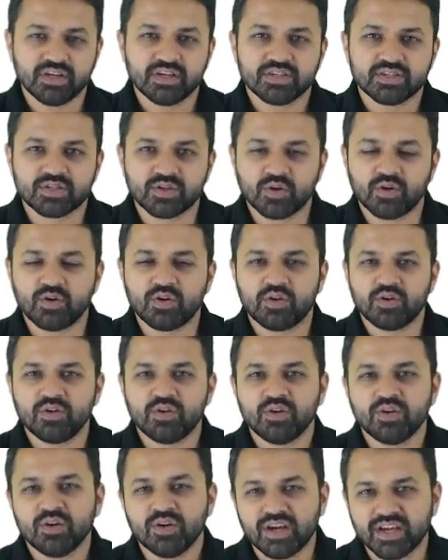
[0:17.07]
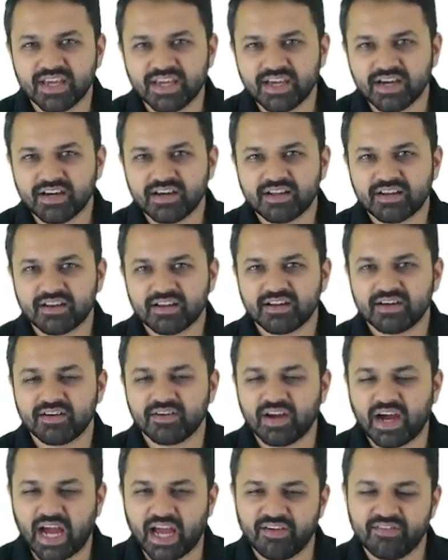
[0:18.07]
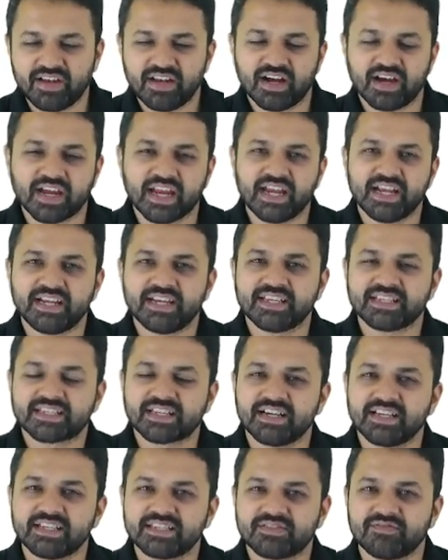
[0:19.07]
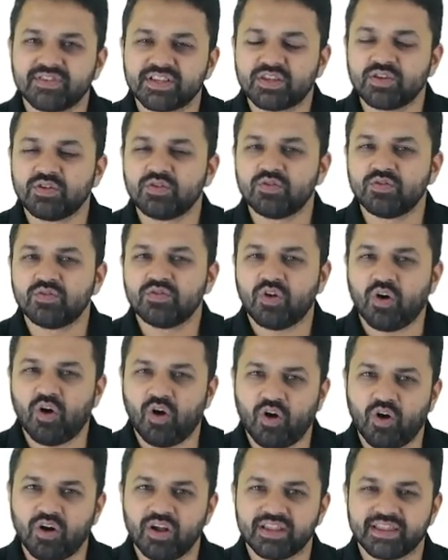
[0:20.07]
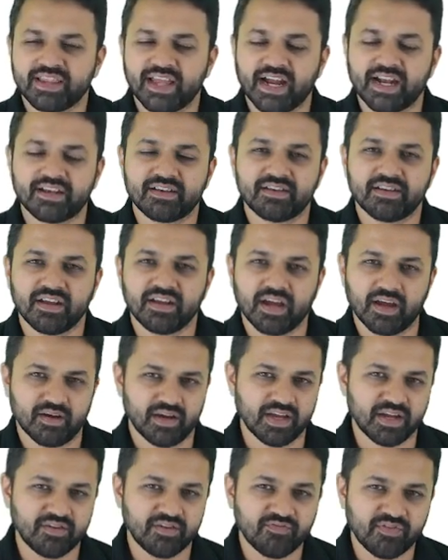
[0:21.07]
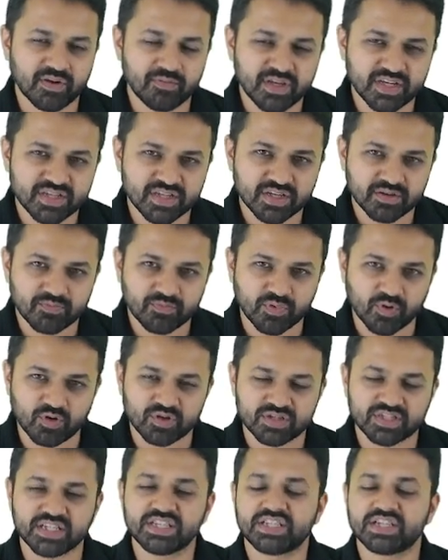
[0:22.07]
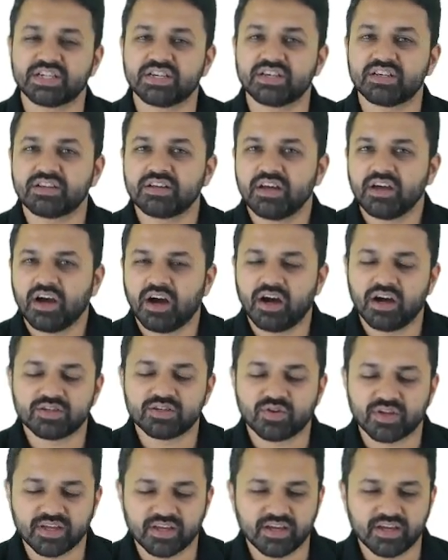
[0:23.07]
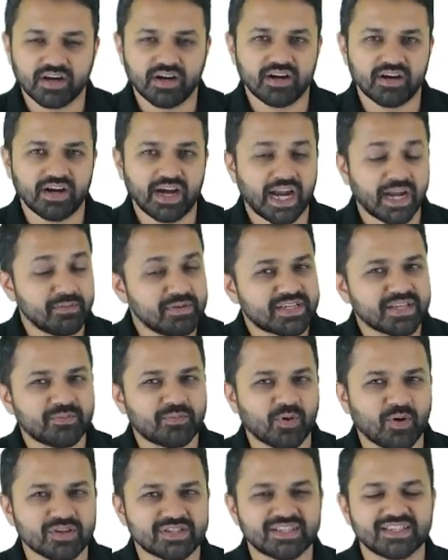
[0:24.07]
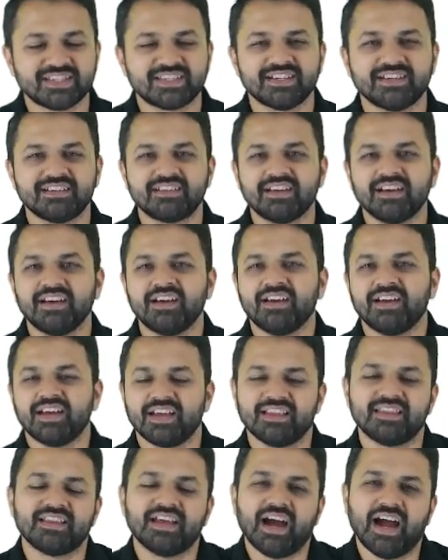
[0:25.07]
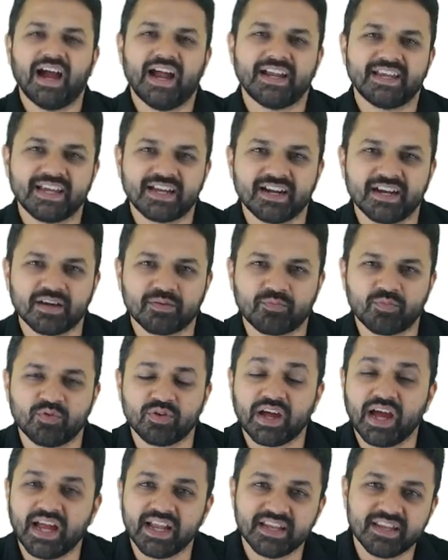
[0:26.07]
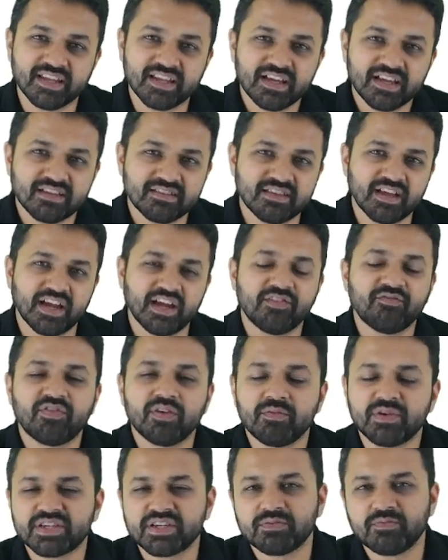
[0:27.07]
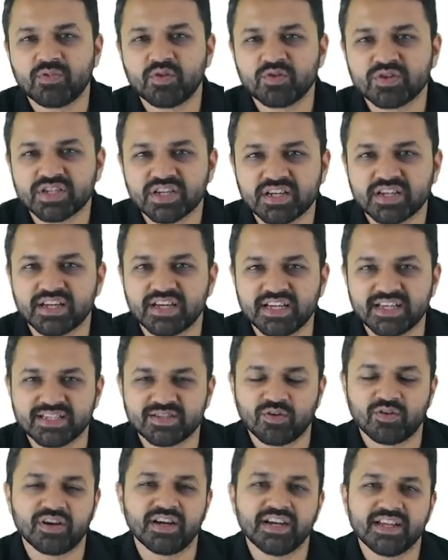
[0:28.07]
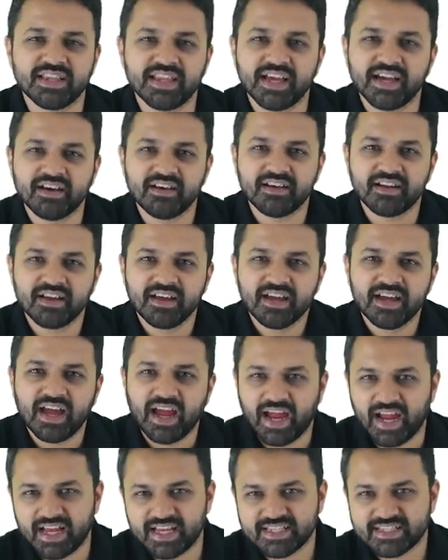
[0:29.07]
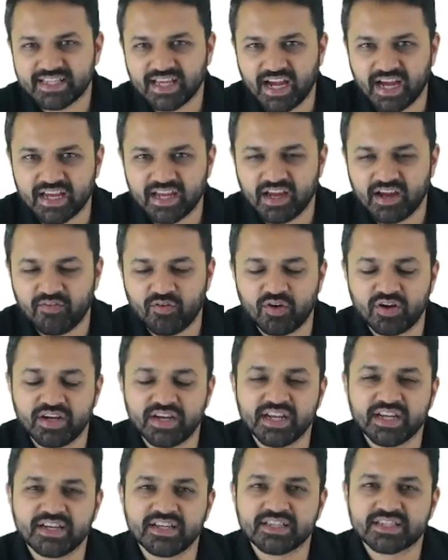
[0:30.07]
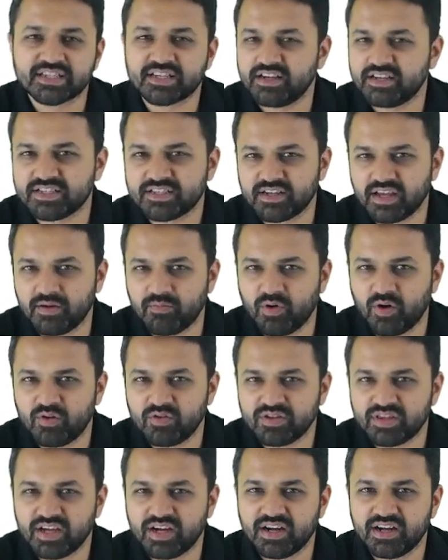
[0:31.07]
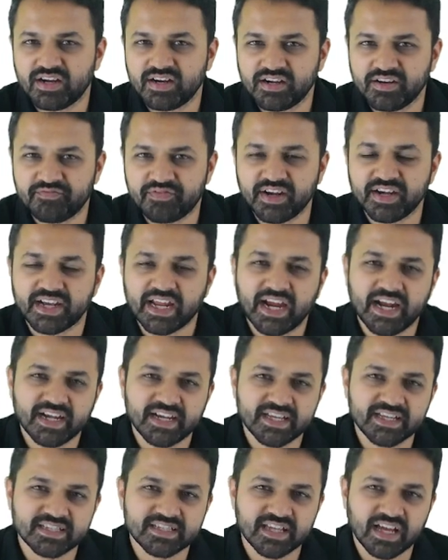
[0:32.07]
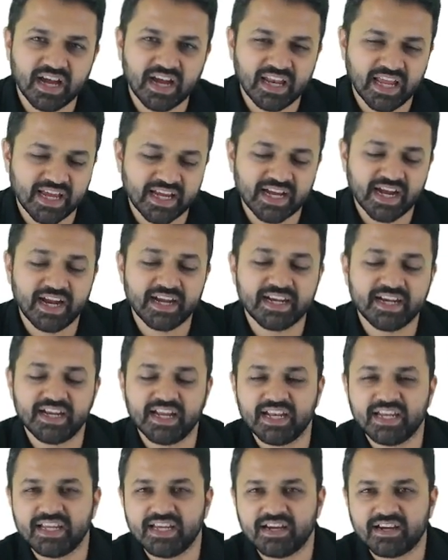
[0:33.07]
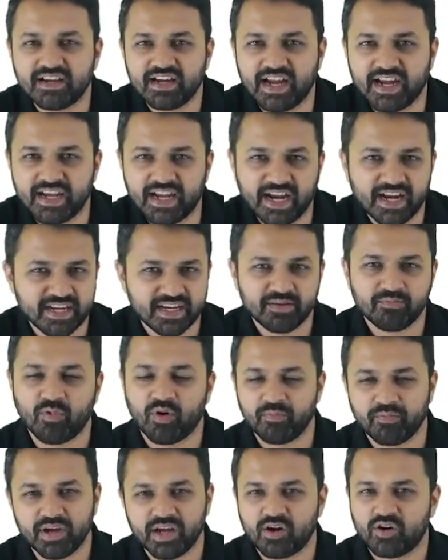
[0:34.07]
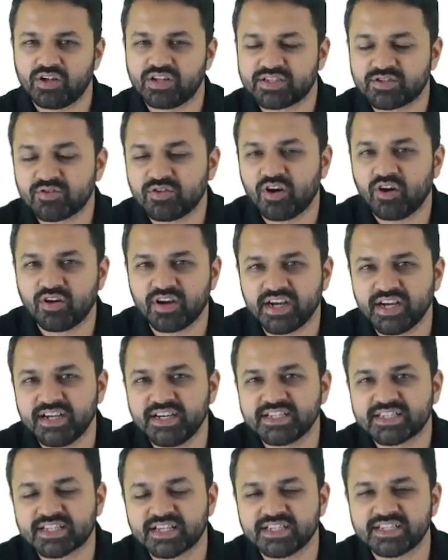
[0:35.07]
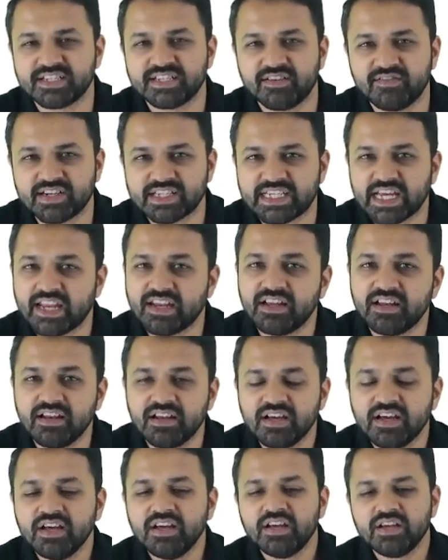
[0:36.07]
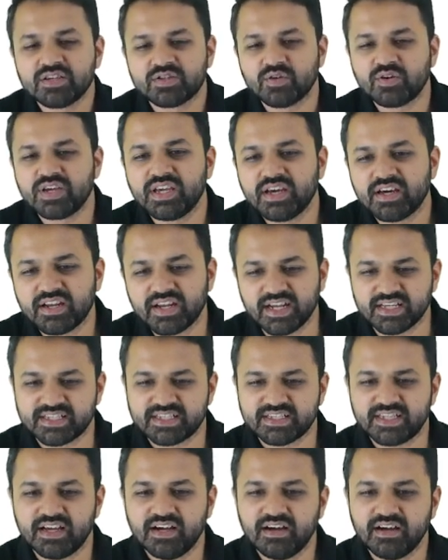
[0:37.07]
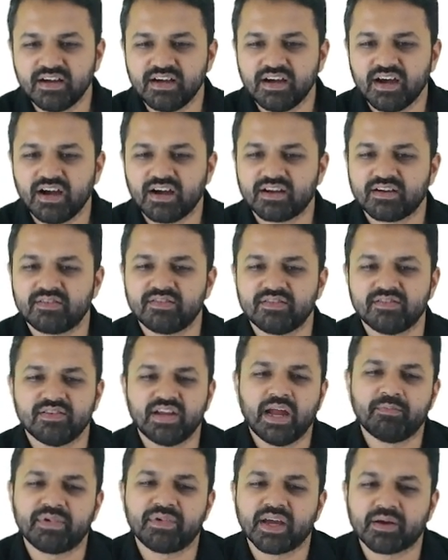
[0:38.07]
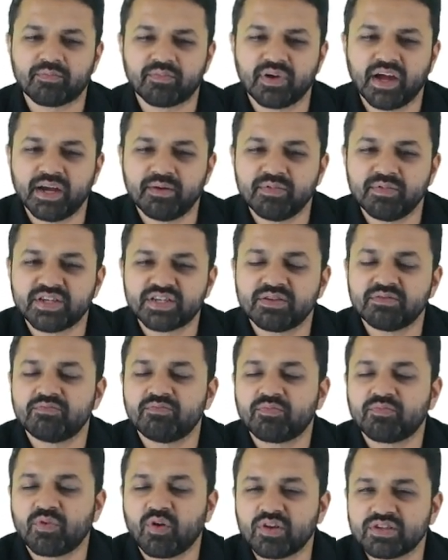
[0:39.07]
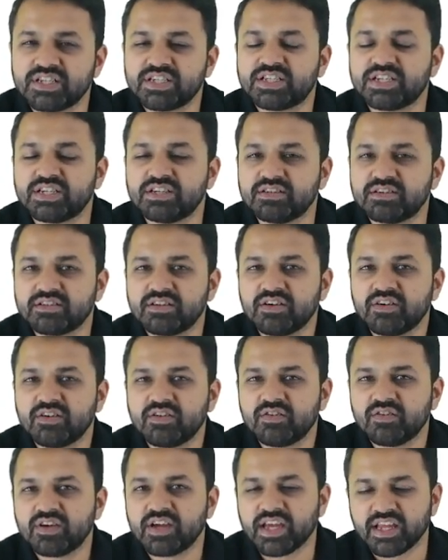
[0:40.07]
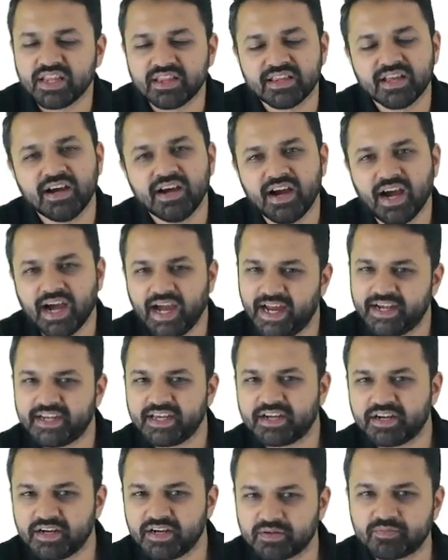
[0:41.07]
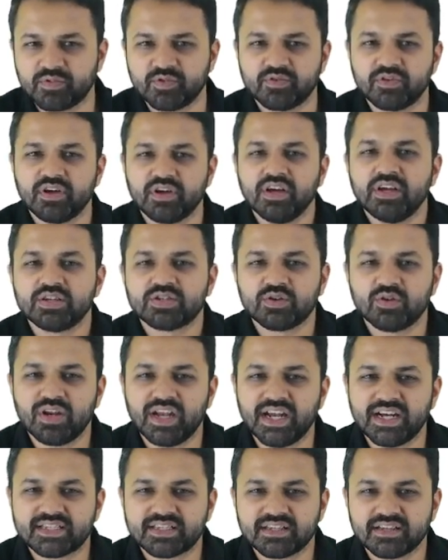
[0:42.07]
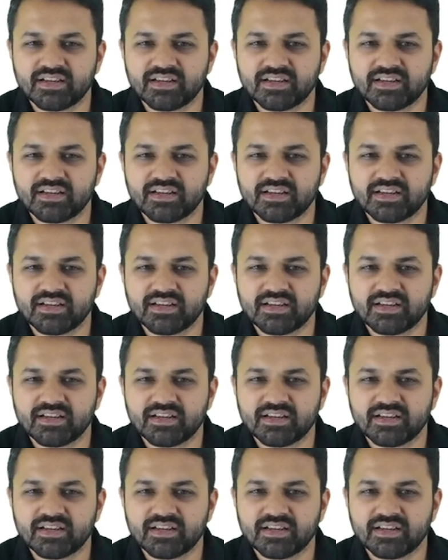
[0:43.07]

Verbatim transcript: So here I will again discuss with you all that information procedure, uh, sorry, uh, admission procedure in the I I T Kharagpur, and the information brochure is already there. As I have already discussed about the different I I Ts like I I T Delhi and I I T Bombay, also already discussed in our channel. So here is the MTech admission procedure in the I I T Kharagpur. So let's